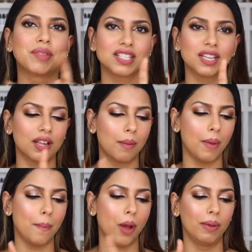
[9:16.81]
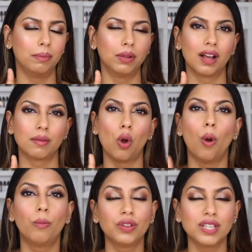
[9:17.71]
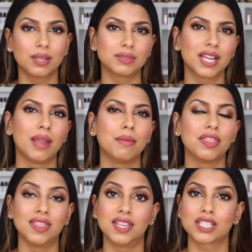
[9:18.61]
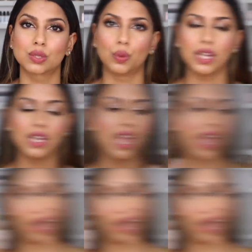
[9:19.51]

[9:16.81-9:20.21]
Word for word: That's gonna come up on my blog hopefully sometime this week.